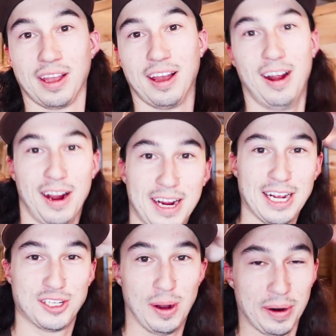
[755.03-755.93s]
Alright
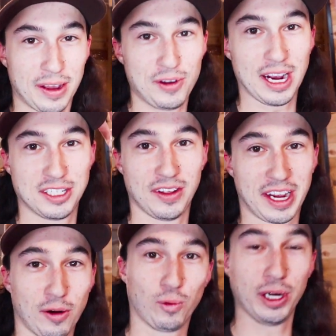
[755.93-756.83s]
guys, so I'm going to give you guys like
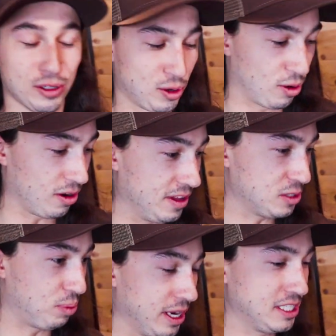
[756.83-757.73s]
a real tour of this
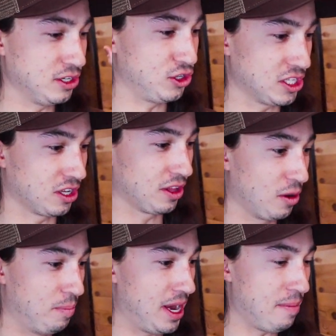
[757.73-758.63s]
place in just a little
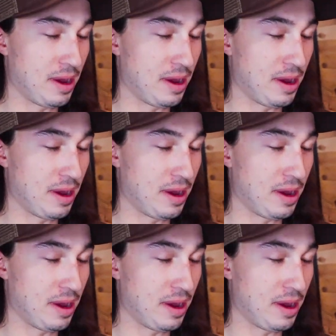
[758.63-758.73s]
bit,